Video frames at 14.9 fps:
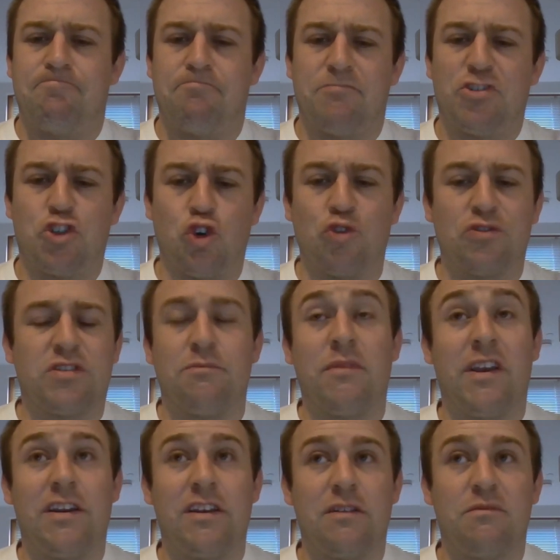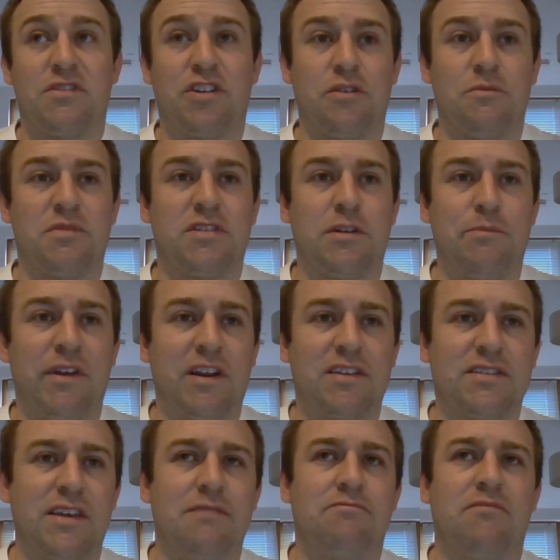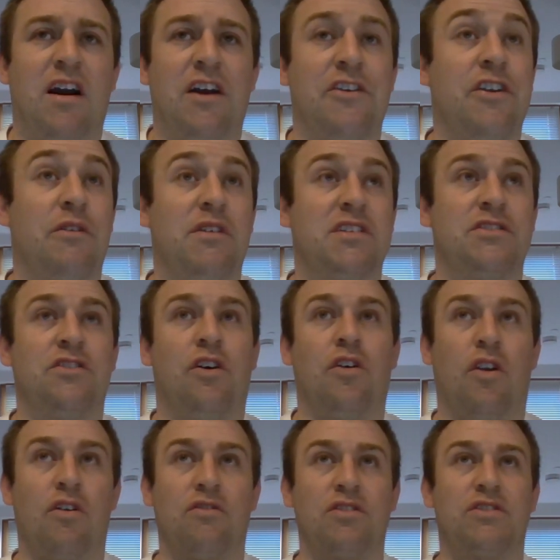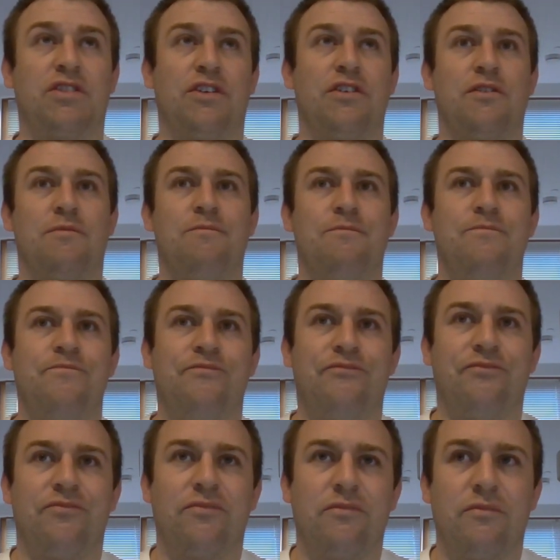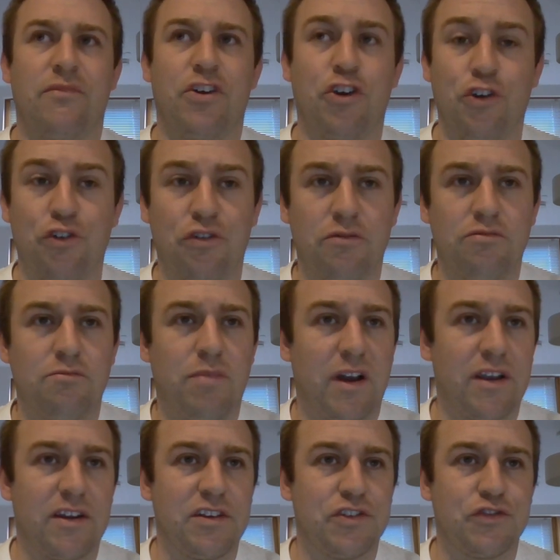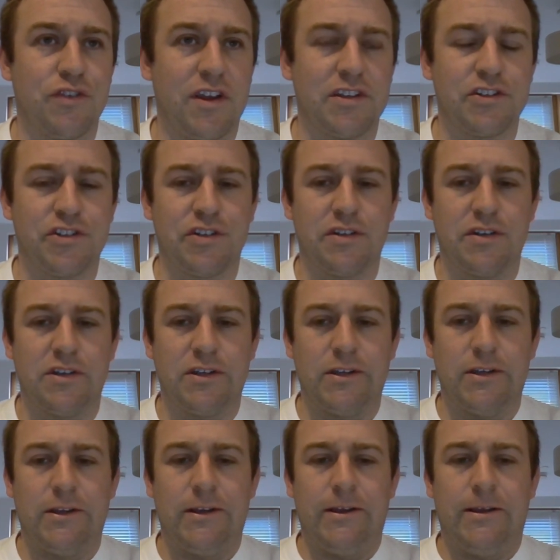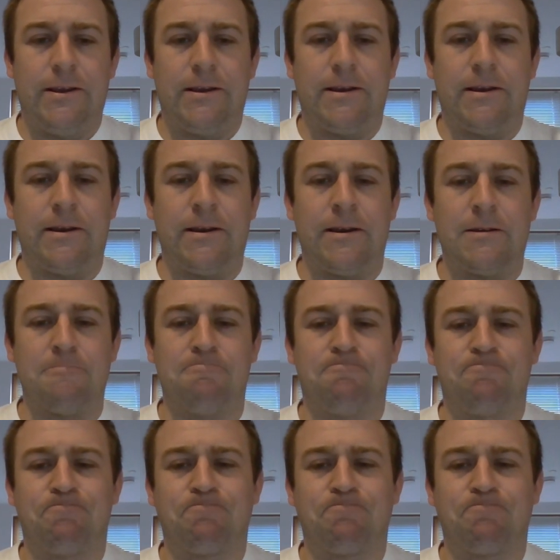short to medium term stability. I know it's not a long-term cure by any stretch, but